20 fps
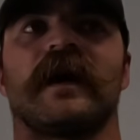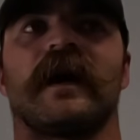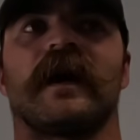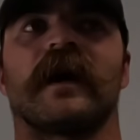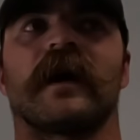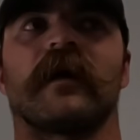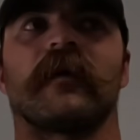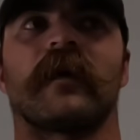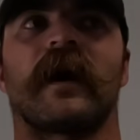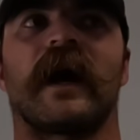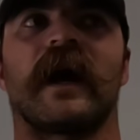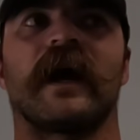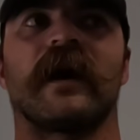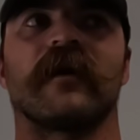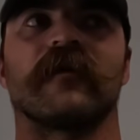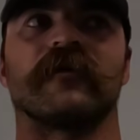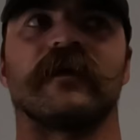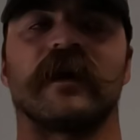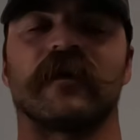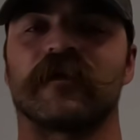I
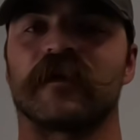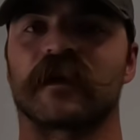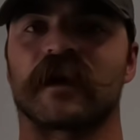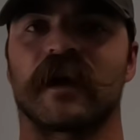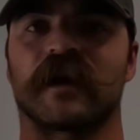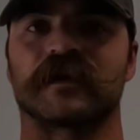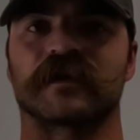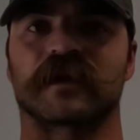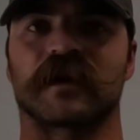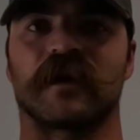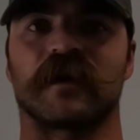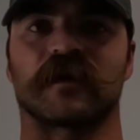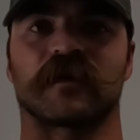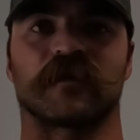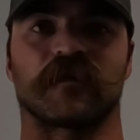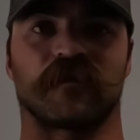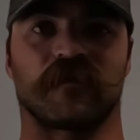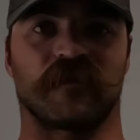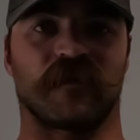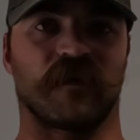have definitely gotten skunked